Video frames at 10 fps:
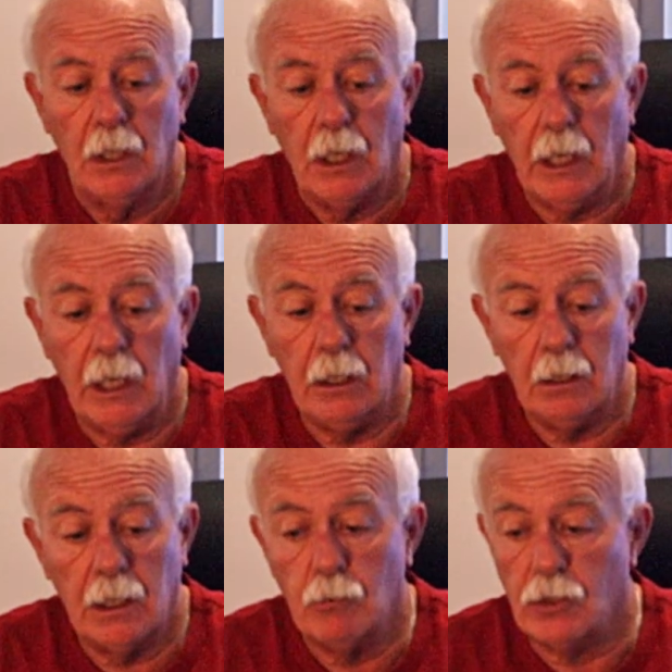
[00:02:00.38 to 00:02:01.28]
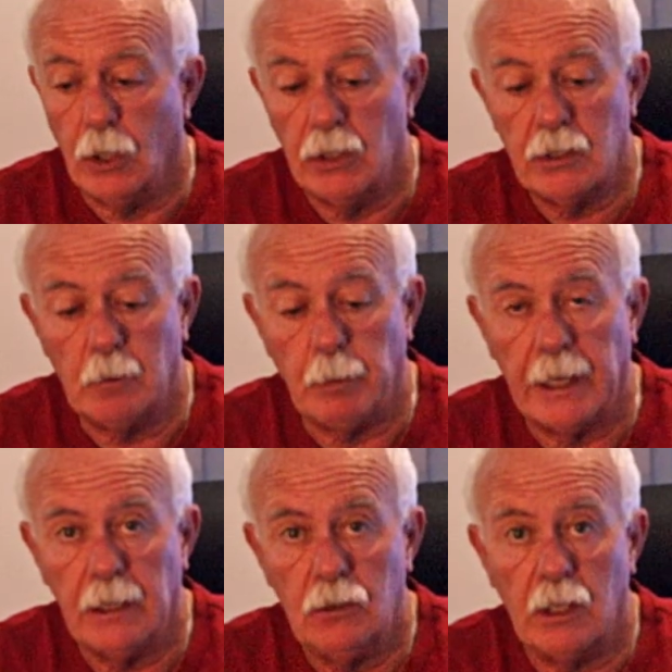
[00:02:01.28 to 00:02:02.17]
and it comes nicely
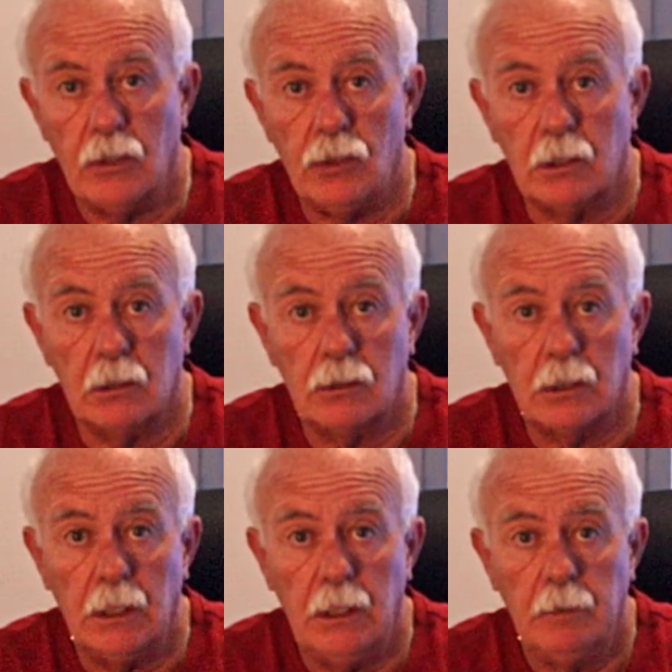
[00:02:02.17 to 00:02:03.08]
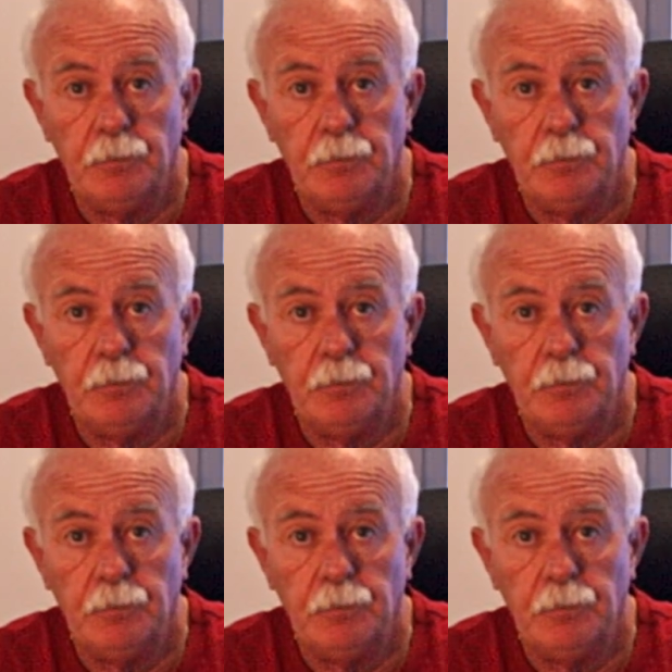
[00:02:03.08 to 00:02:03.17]
packaged, as you can see,